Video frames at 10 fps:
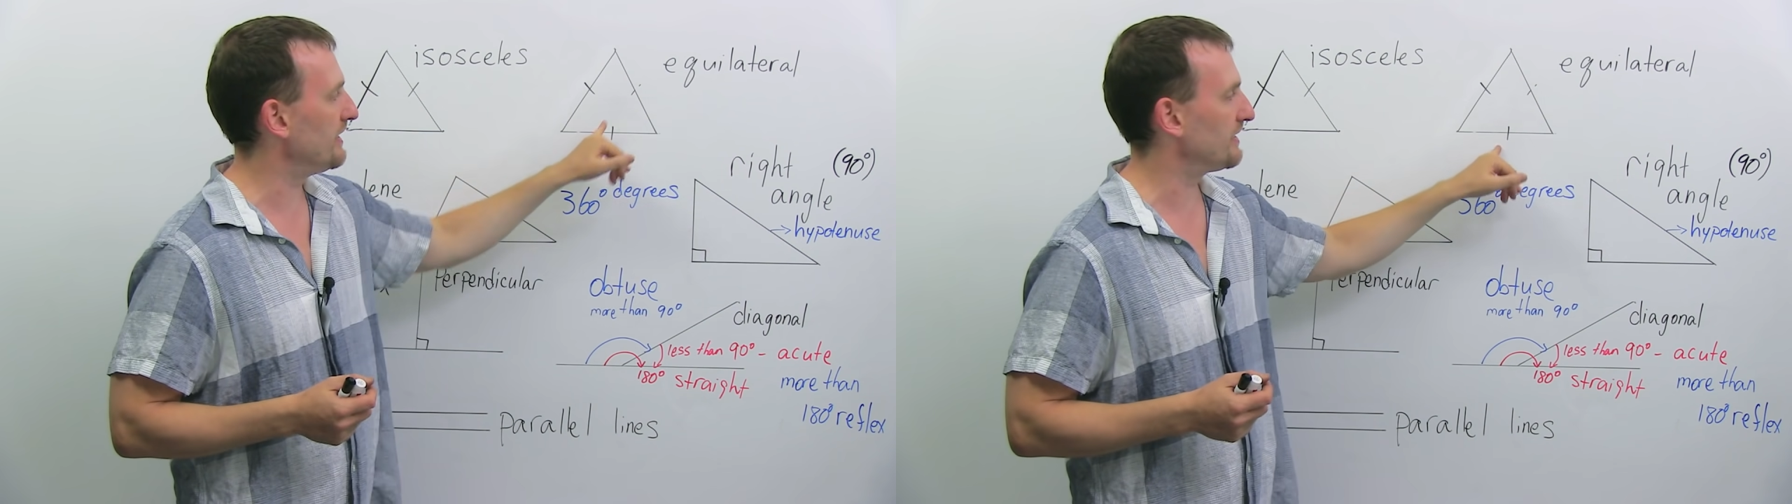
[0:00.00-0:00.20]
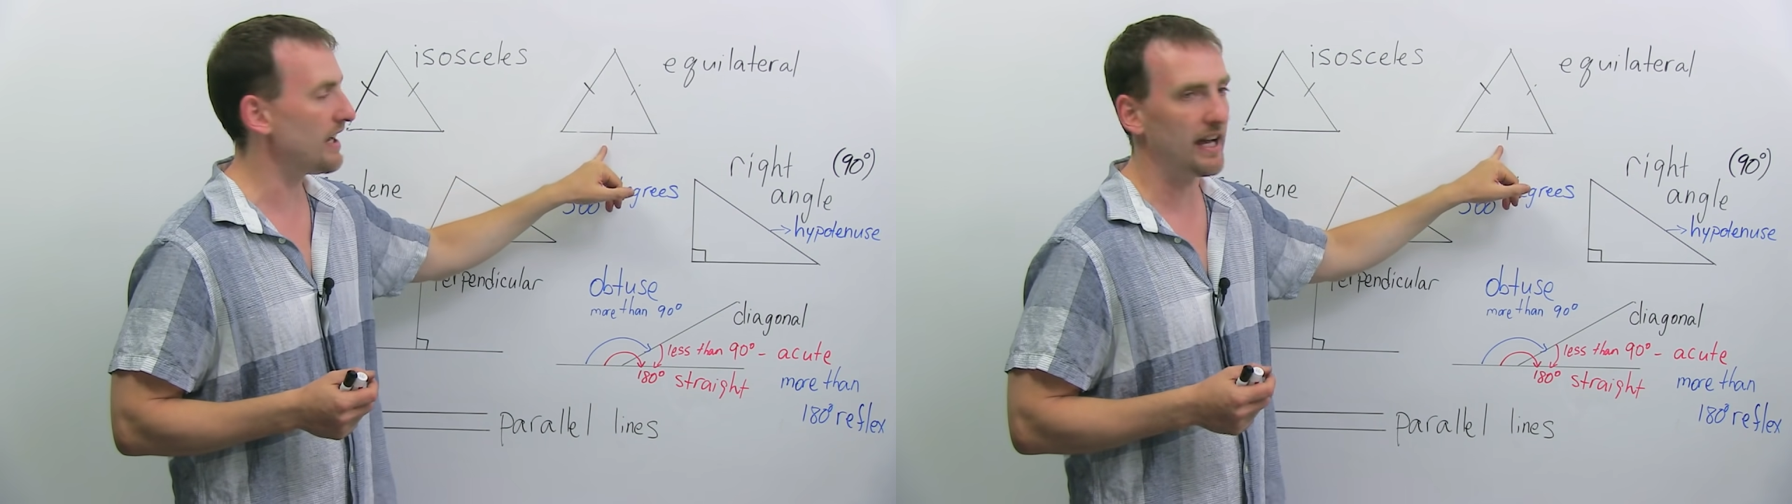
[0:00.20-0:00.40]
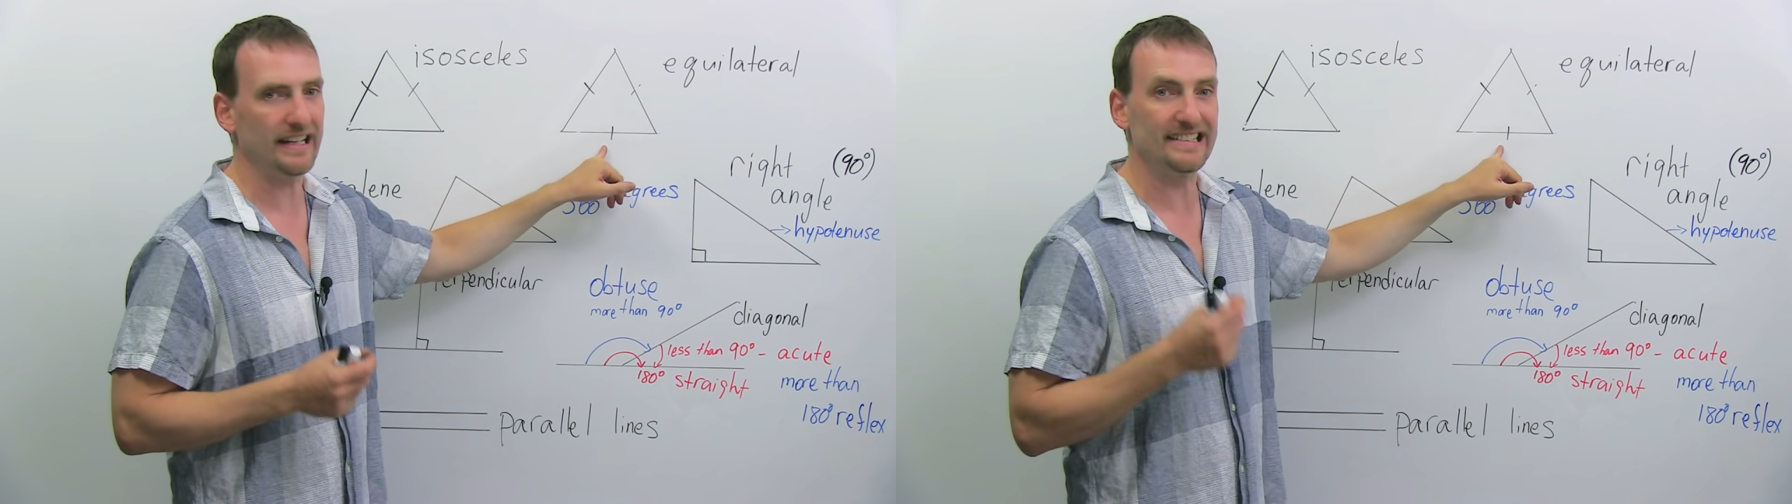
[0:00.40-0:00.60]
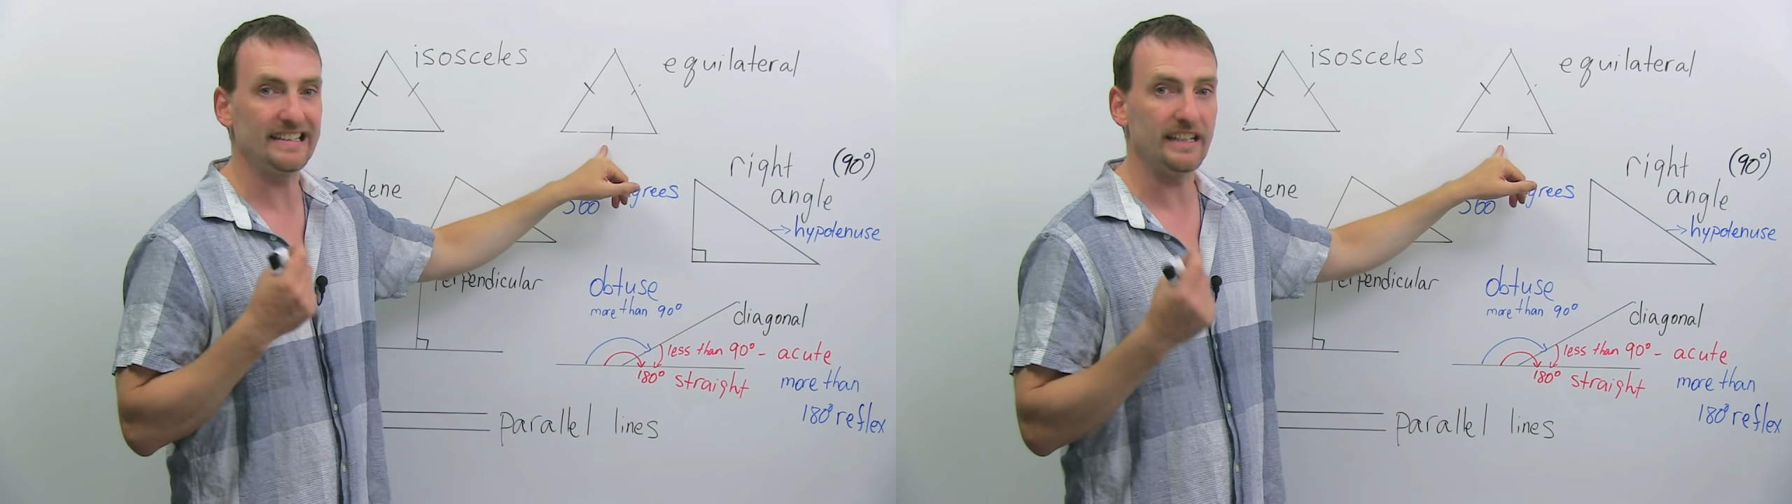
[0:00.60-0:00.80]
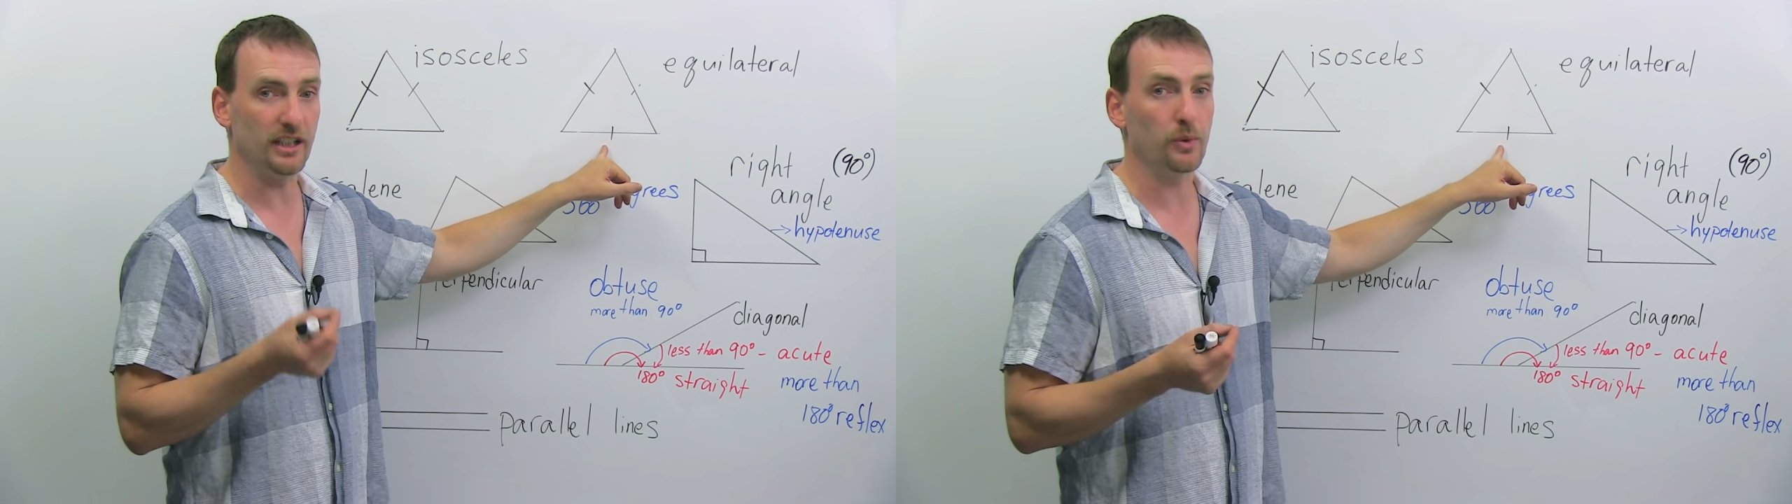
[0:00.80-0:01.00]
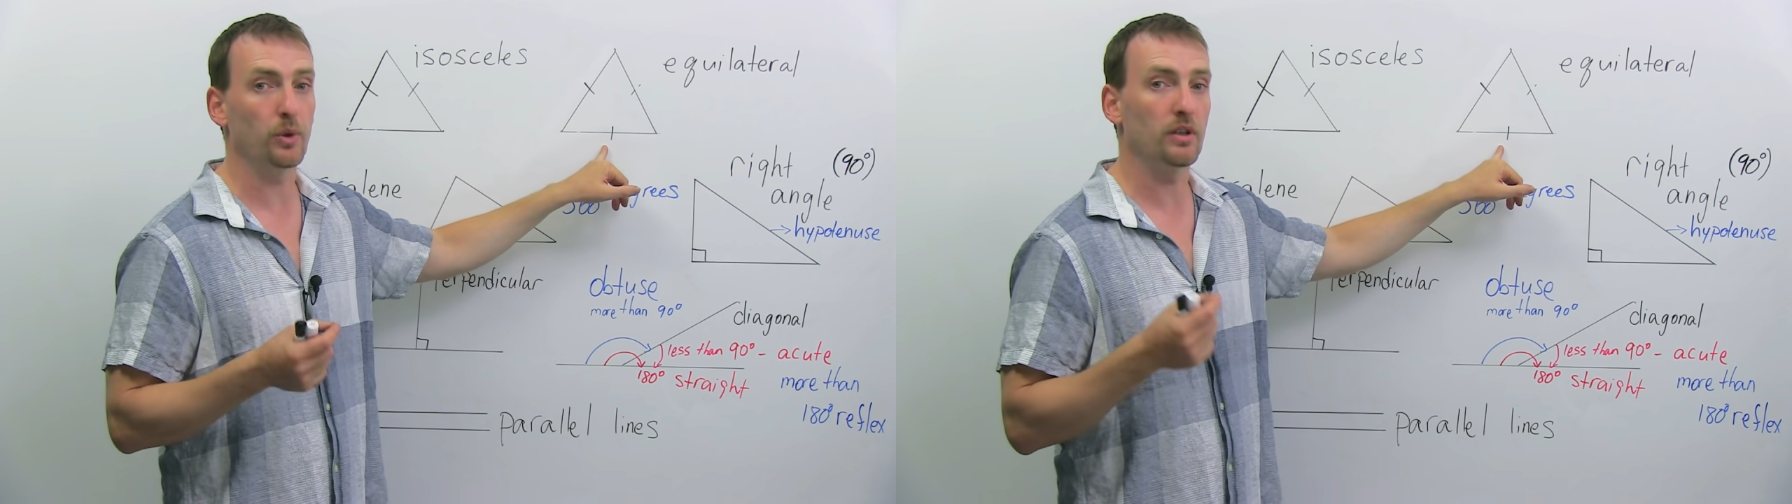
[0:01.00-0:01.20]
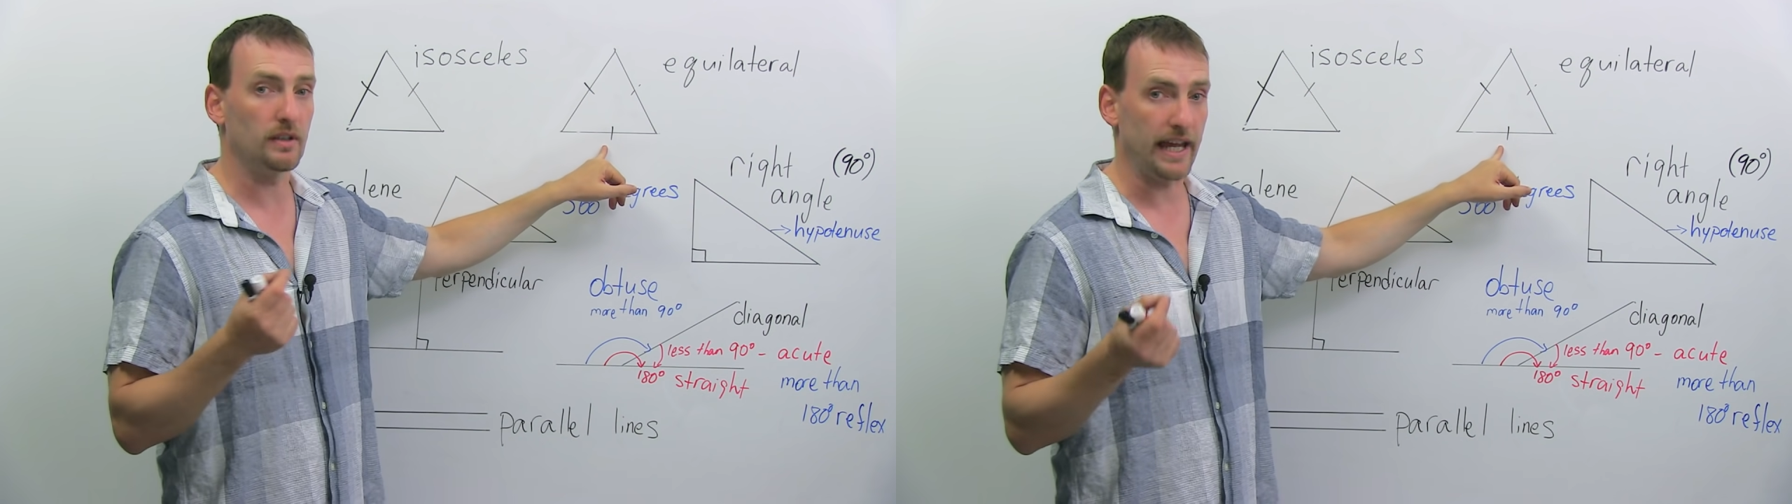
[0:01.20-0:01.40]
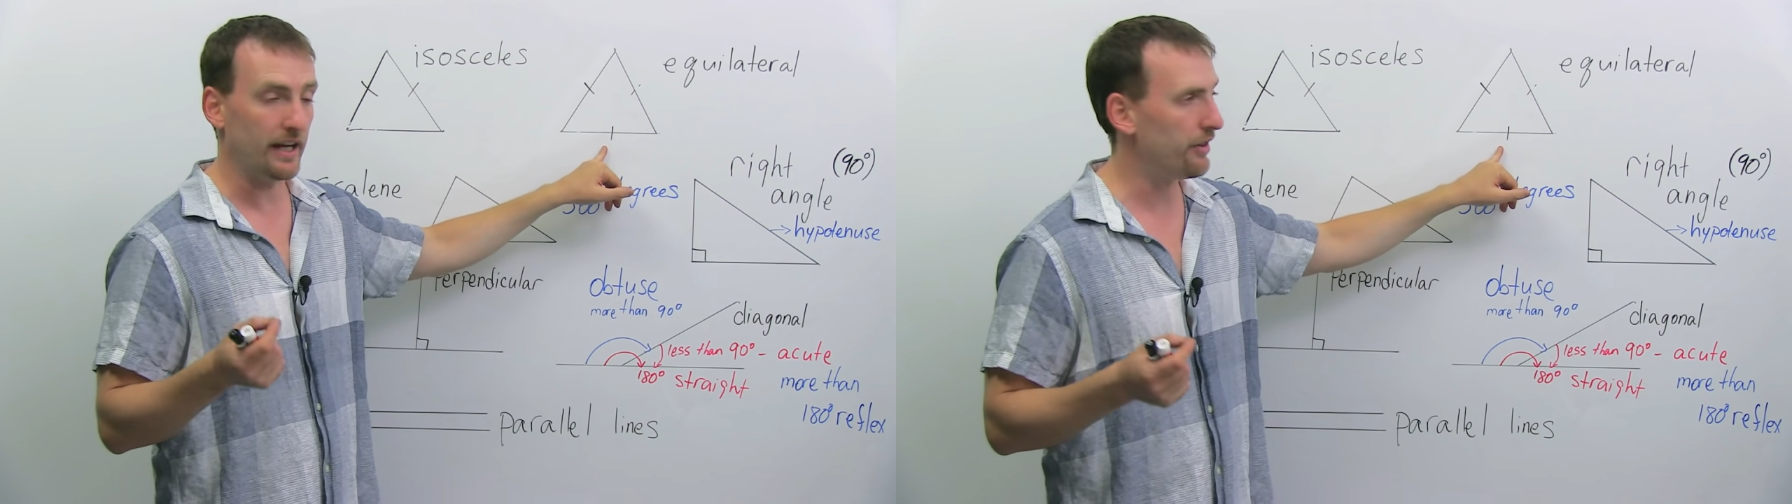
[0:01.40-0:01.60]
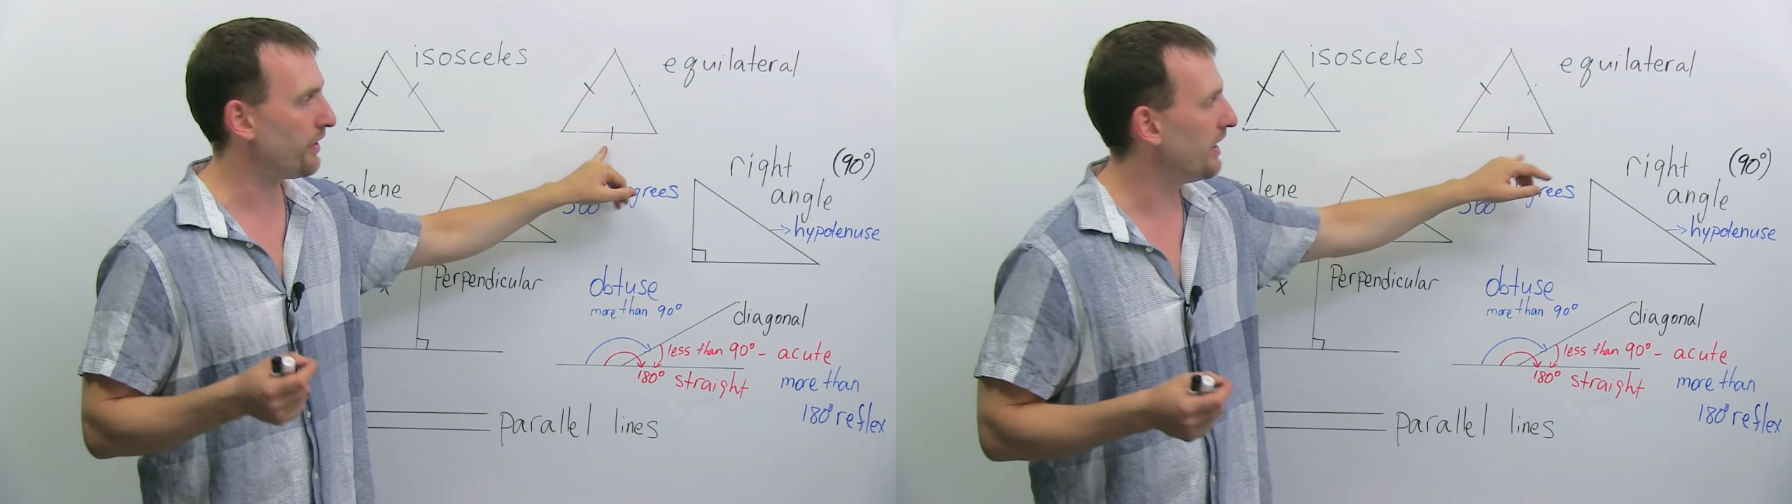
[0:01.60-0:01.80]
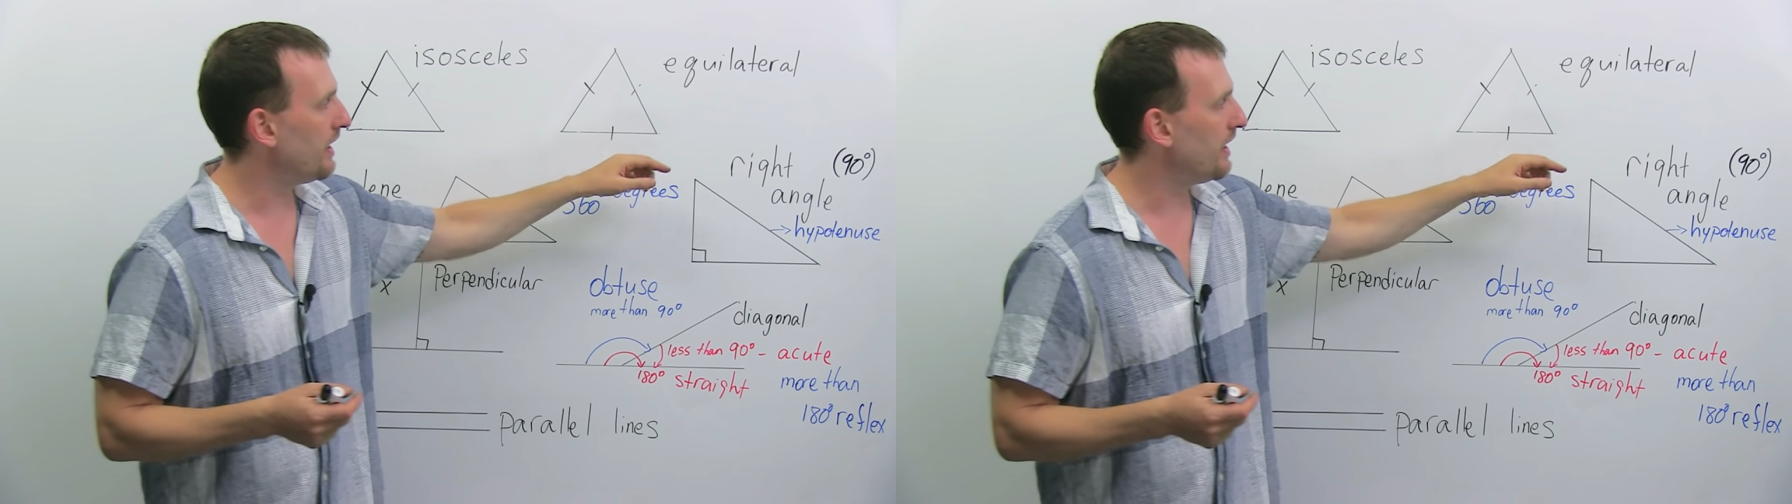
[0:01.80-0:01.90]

sides equal length.